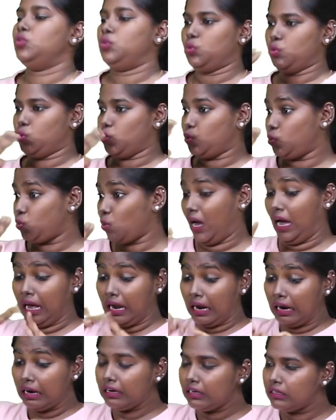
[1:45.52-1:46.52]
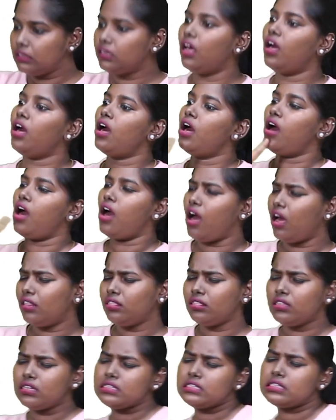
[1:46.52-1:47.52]
Chocolate researchers to your
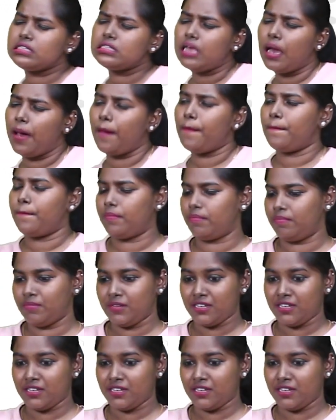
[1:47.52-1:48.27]
rescue, Utsuka.